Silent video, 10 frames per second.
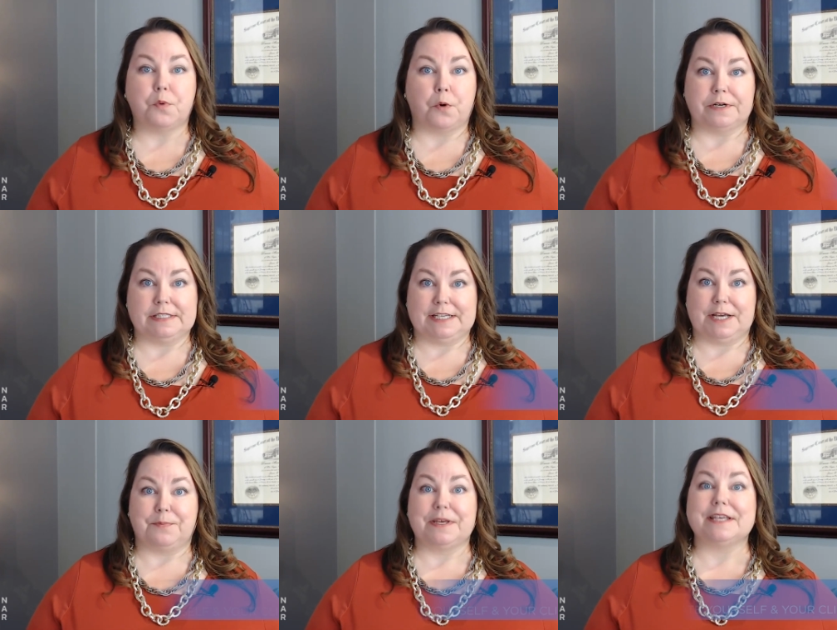important
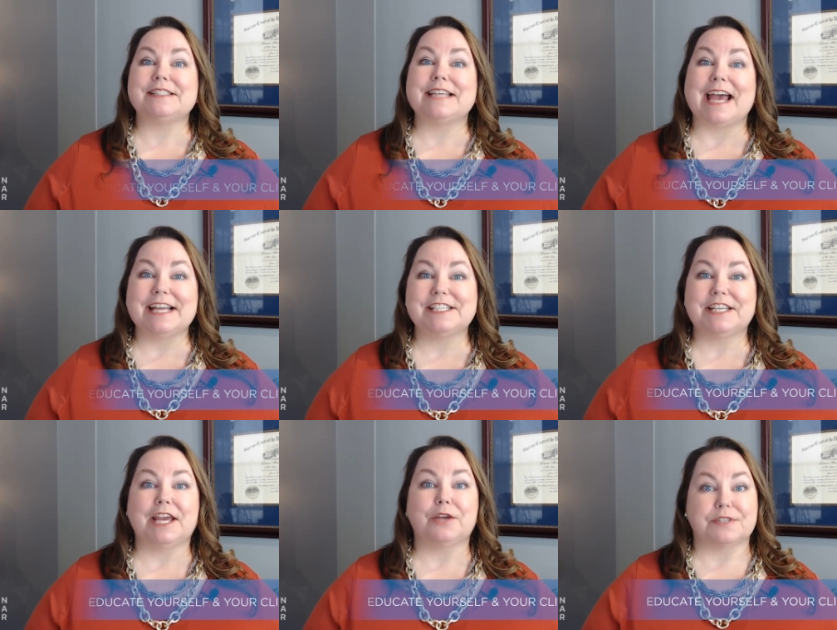tip is to
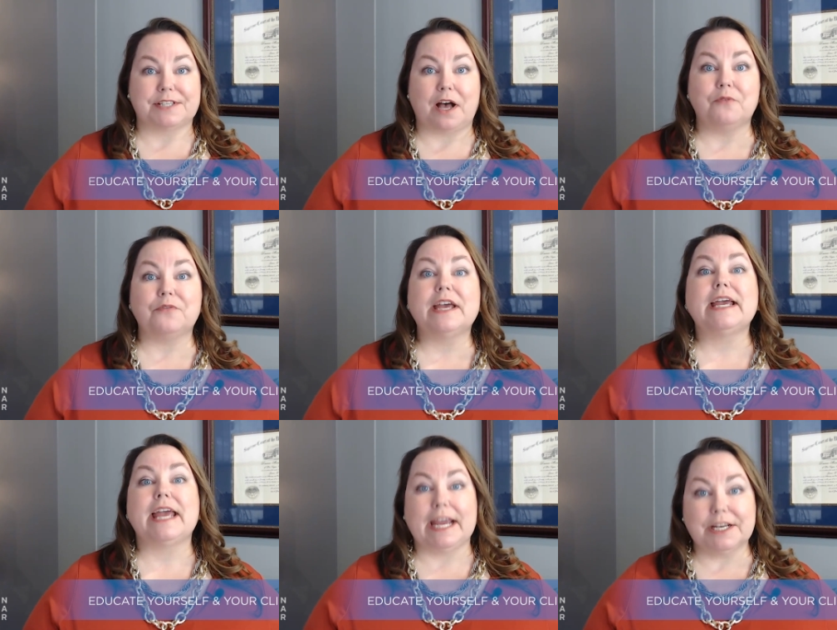educate yourself
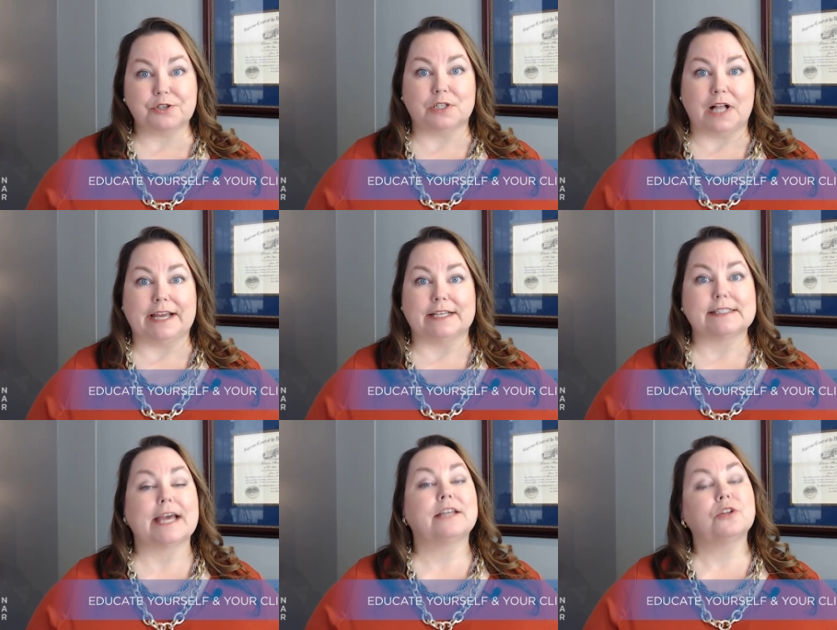and your
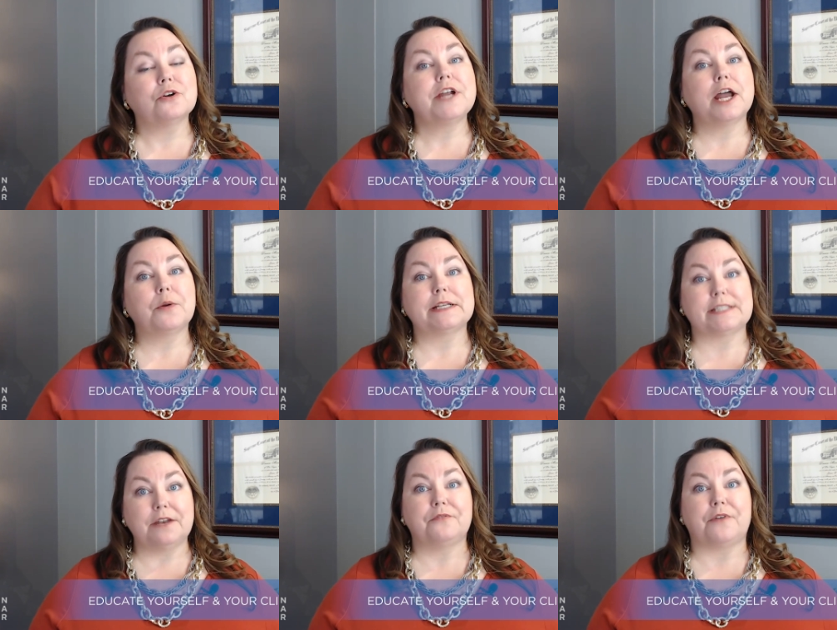clients and learn how to
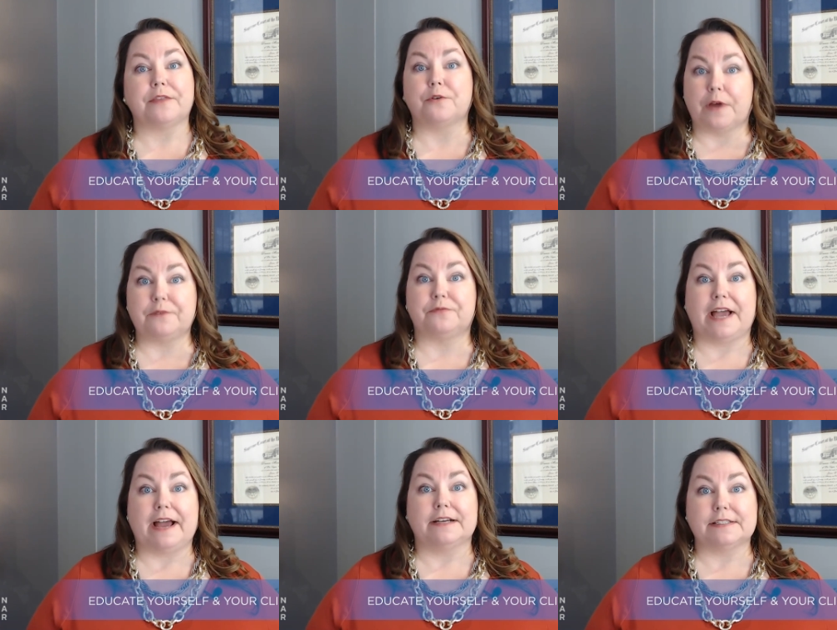identify the red
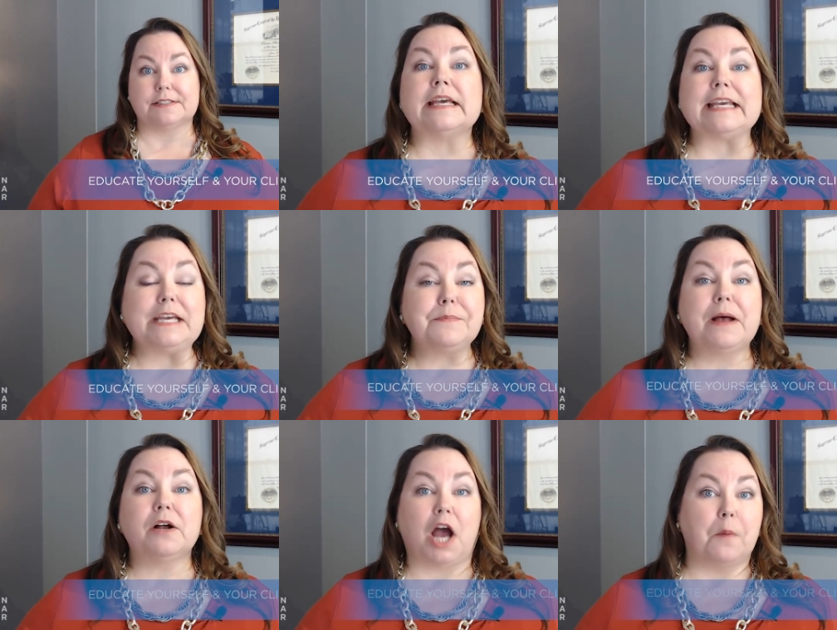flags.
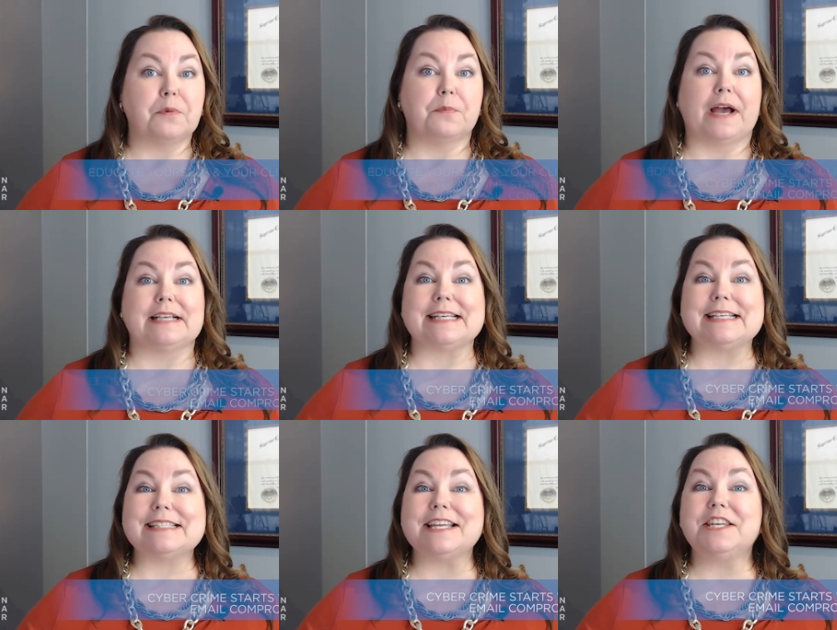Email compromise
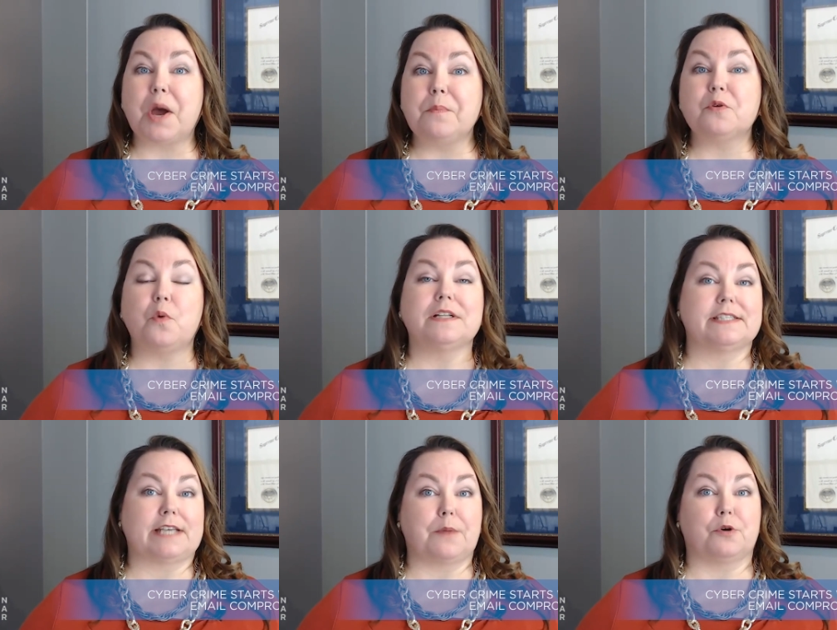is the number
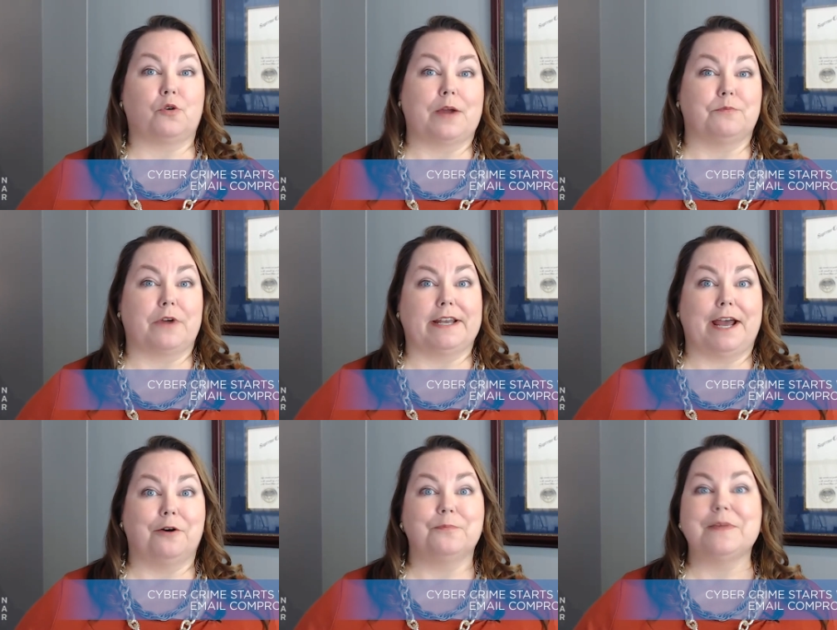one cybercrime right
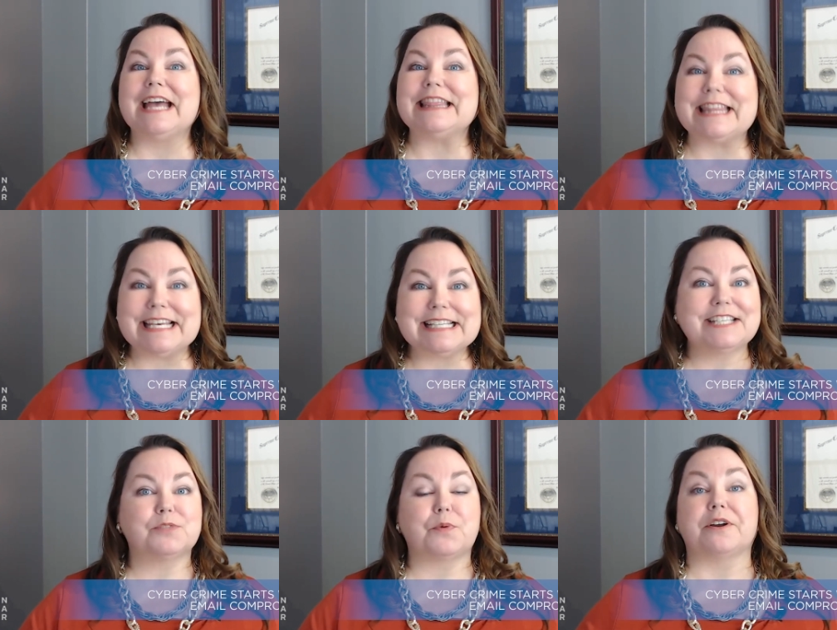now, and
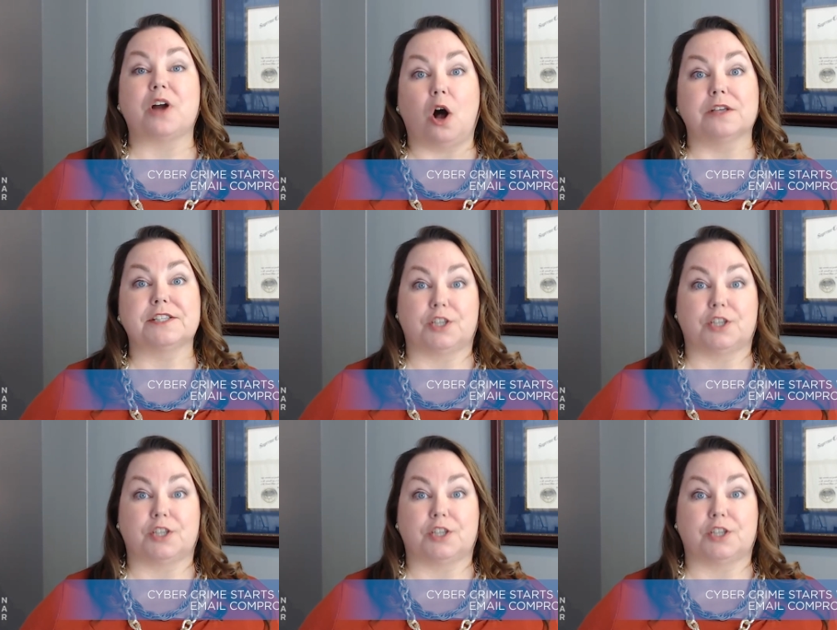this is where it all